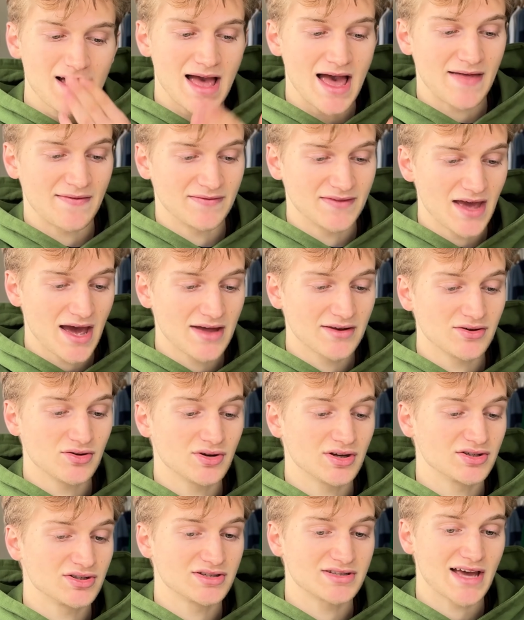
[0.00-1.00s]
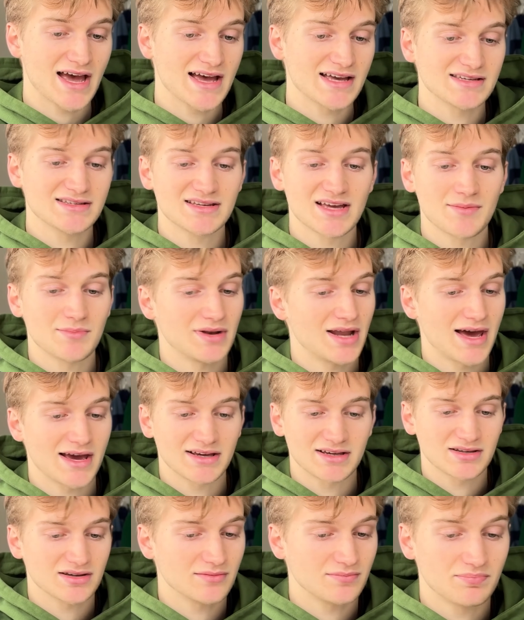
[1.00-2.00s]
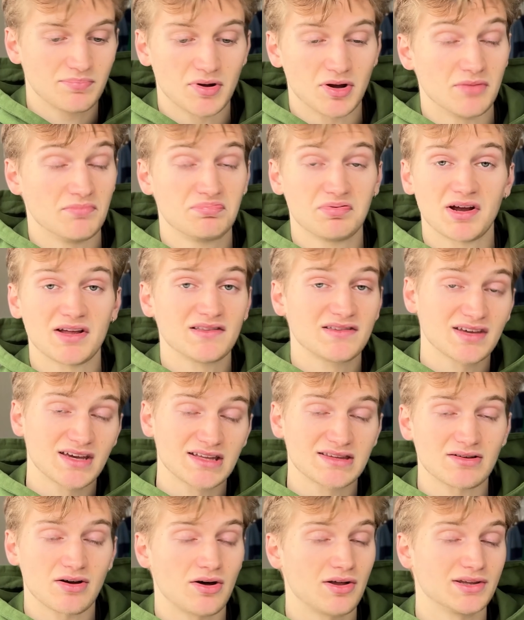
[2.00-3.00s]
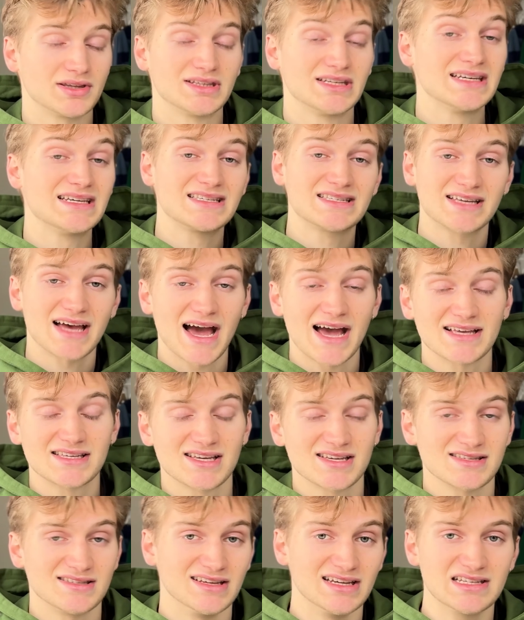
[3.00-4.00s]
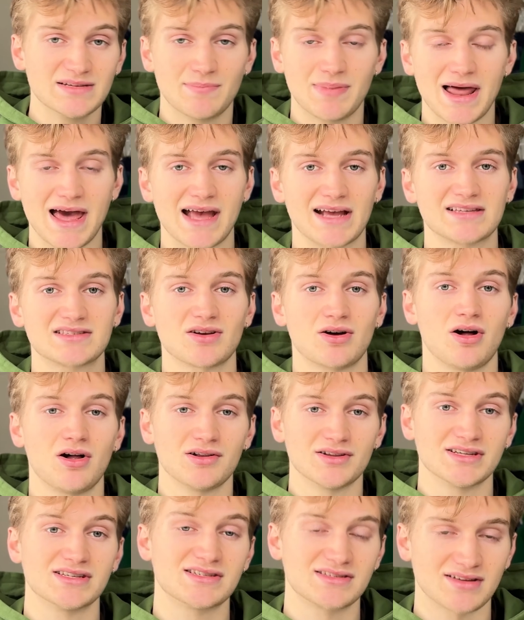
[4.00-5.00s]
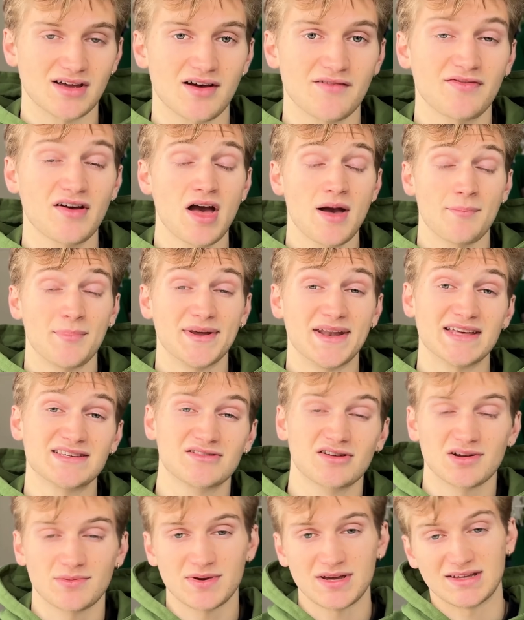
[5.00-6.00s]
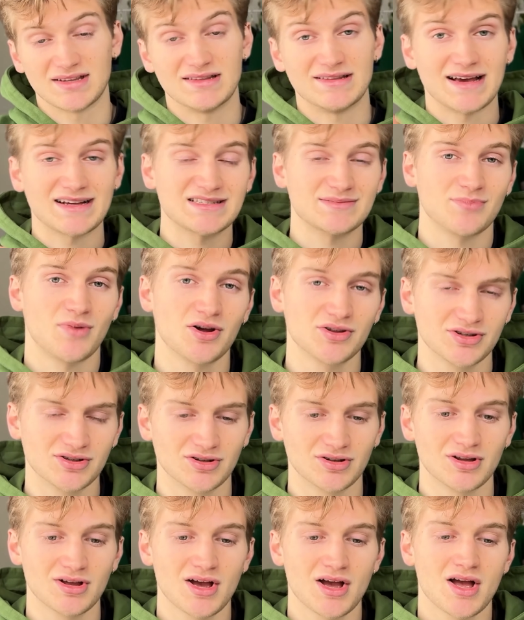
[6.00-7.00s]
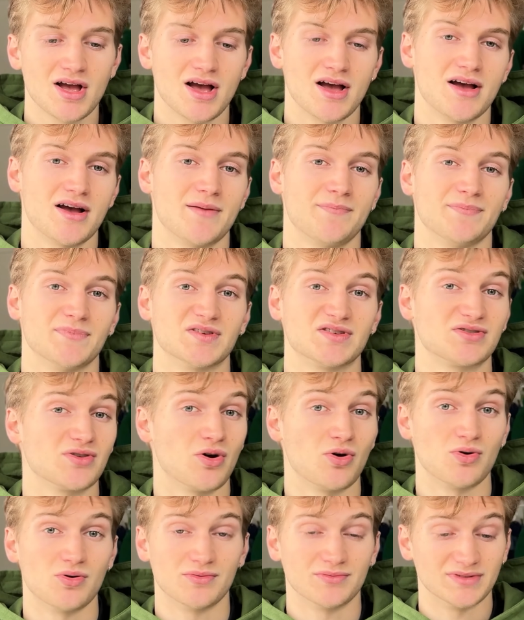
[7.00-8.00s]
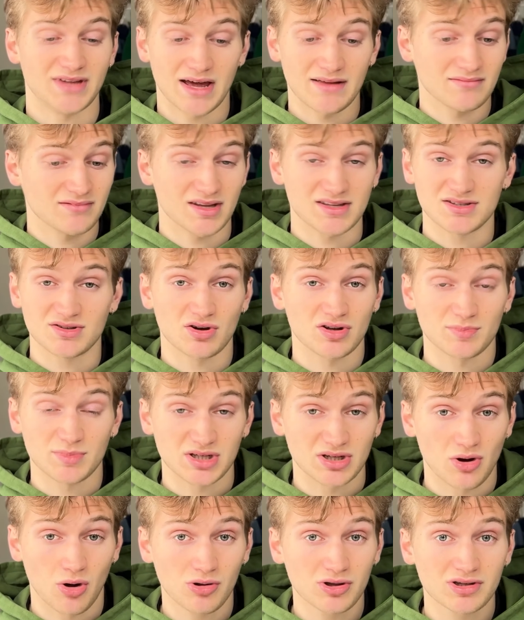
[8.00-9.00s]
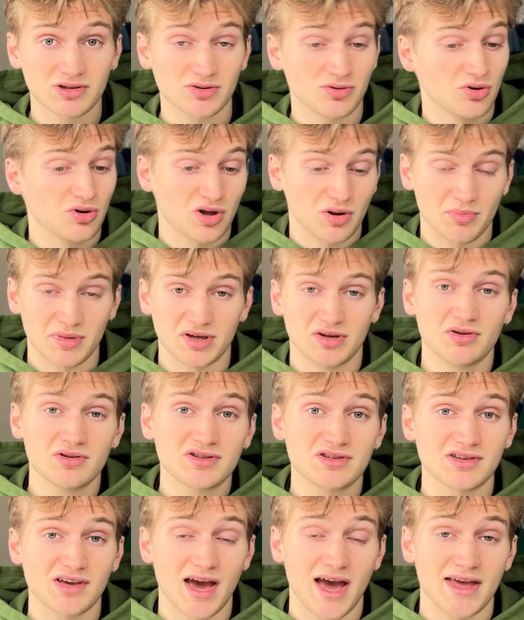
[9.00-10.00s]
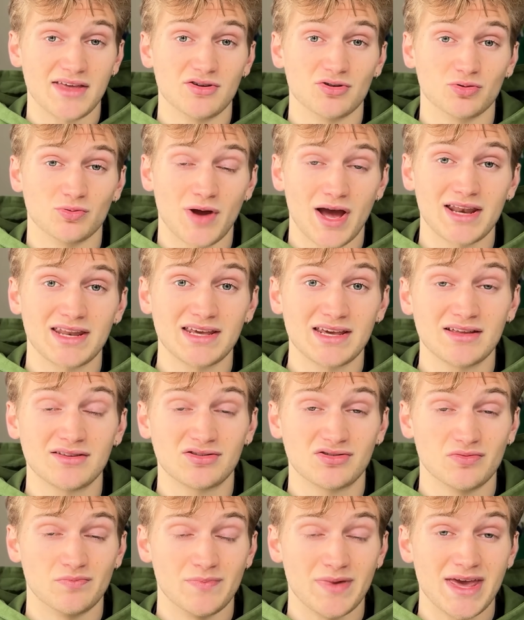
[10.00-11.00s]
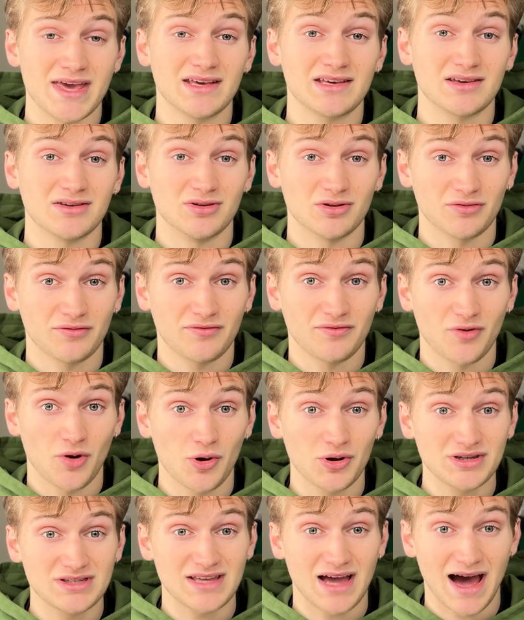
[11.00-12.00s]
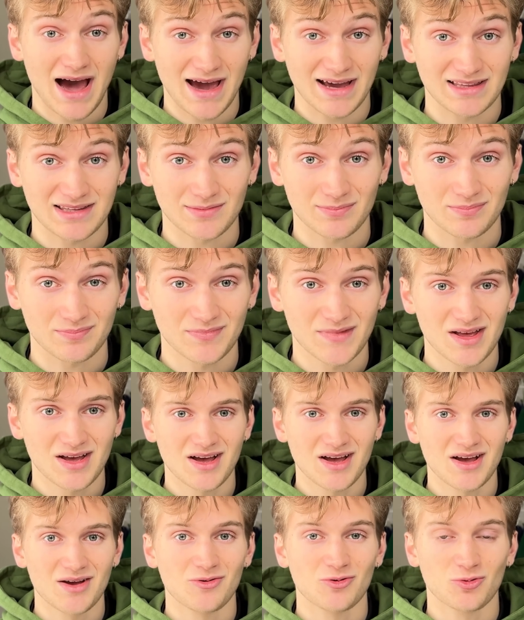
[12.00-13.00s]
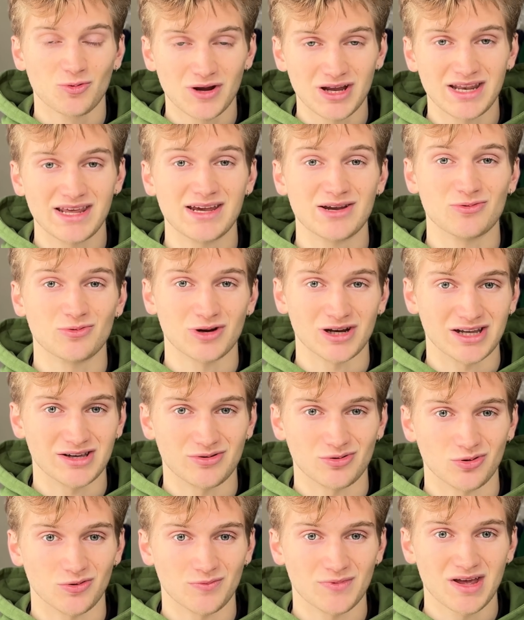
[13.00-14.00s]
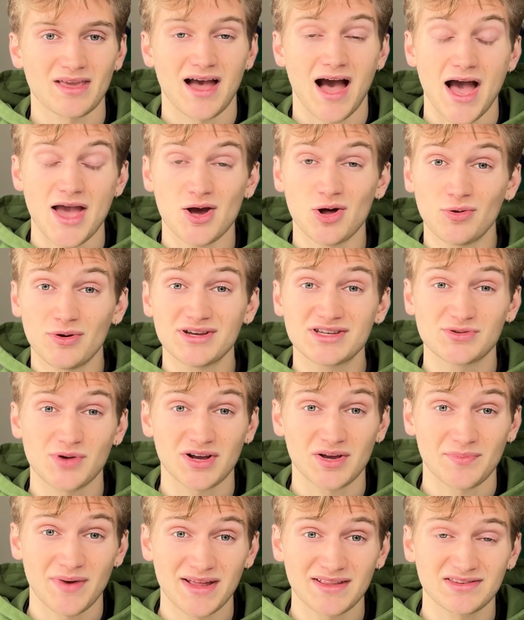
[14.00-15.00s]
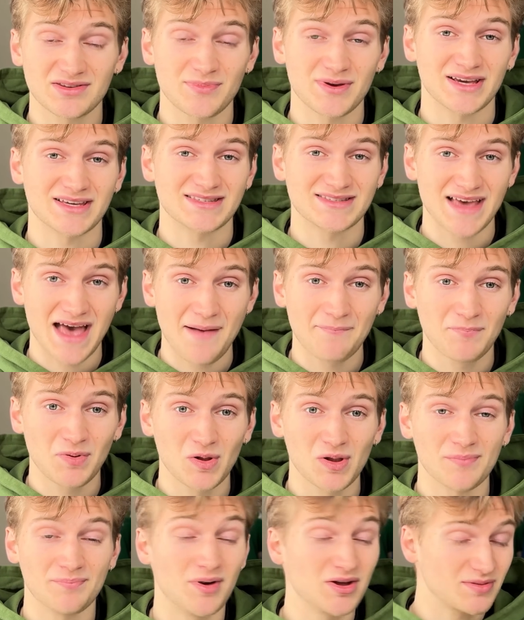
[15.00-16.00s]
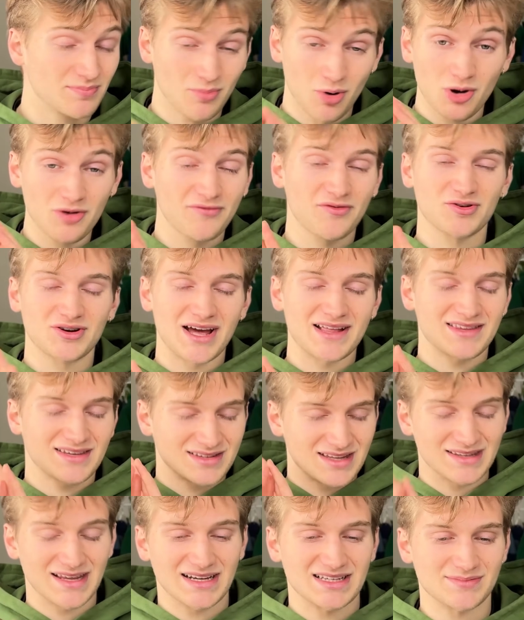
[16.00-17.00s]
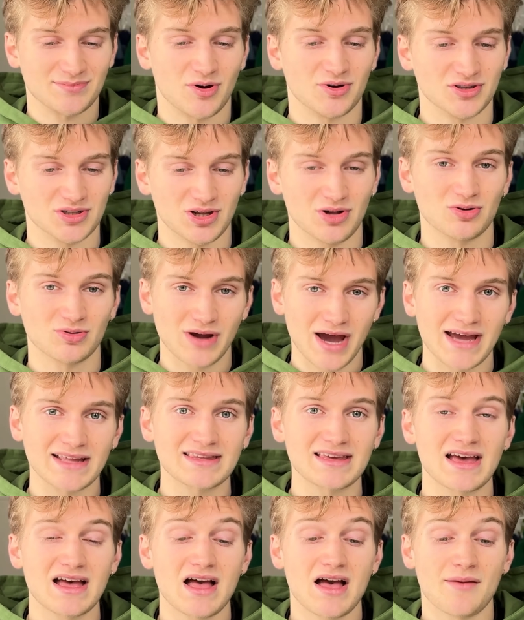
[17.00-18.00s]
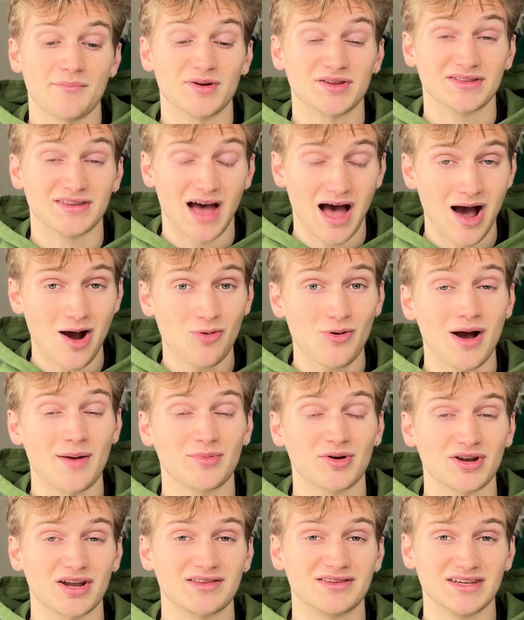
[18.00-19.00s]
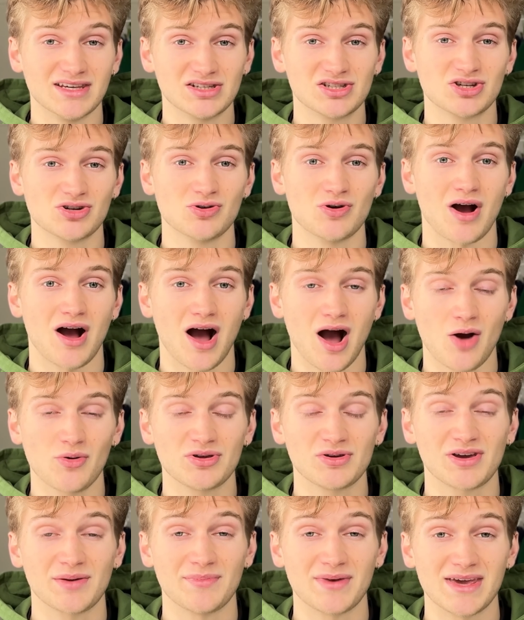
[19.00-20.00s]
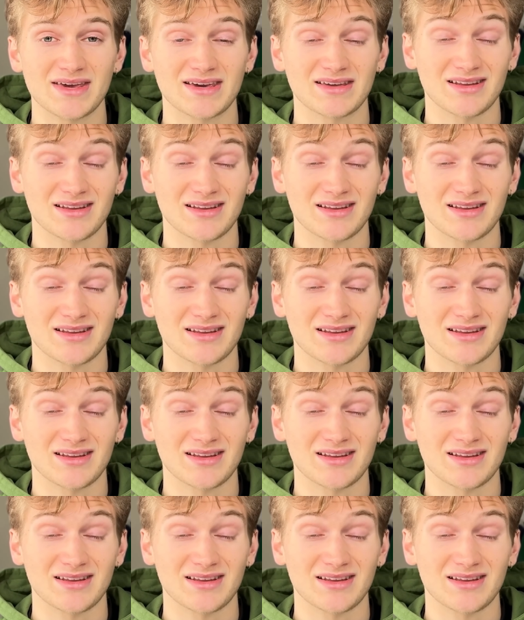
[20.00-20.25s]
and then you can just ask them like print it on these sizes, these blanks, all this stuff, but that's gonna be in the next module. So then it's gonna be golden, you're gonna be good, and you're ready to make your first item. Really cool. I always recommend to make a sample, but more for that in the next module, alright? But now I'm gonna teach you how you can make an